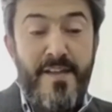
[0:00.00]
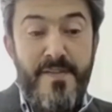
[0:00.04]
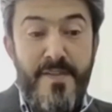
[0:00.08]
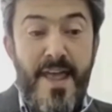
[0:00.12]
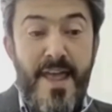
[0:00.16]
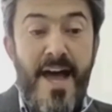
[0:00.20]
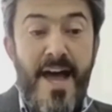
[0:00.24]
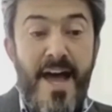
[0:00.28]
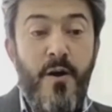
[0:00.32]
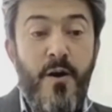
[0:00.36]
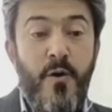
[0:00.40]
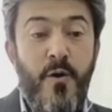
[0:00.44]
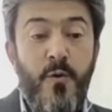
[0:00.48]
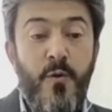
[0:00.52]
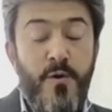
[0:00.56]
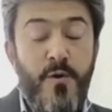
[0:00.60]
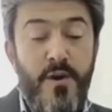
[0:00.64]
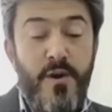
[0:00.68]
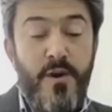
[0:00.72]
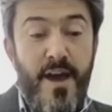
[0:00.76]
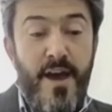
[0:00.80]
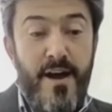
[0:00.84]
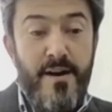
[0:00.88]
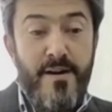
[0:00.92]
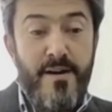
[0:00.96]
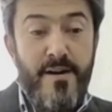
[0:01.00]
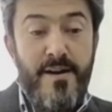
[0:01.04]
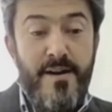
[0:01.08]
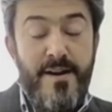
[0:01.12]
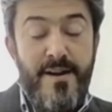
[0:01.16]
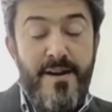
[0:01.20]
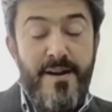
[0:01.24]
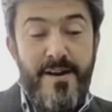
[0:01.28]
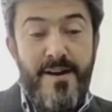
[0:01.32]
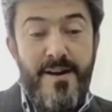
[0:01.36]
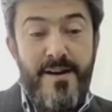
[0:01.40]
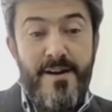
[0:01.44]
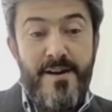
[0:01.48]
Now we are,
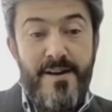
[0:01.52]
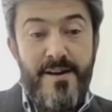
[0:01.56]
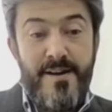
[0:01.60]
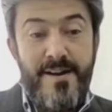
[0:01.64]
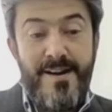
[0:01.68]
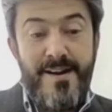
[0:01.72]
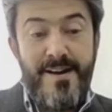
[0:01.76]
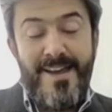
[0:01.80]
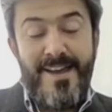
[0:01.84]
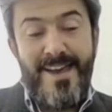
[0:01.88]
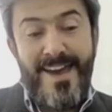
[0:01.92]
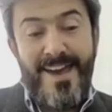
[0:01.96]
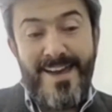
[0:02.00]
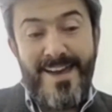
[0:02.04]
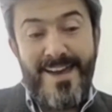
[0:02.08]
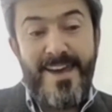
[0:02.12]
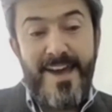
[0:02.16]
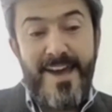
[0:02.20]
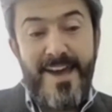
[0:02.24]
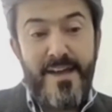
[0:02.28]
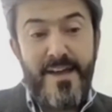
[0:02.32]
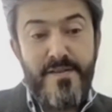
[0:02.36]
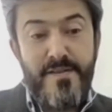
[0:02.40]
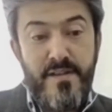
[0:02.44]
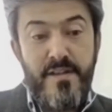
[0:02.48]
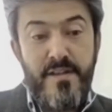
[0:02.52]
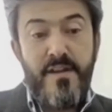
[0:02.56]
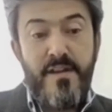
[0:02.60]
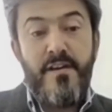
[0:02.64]
again,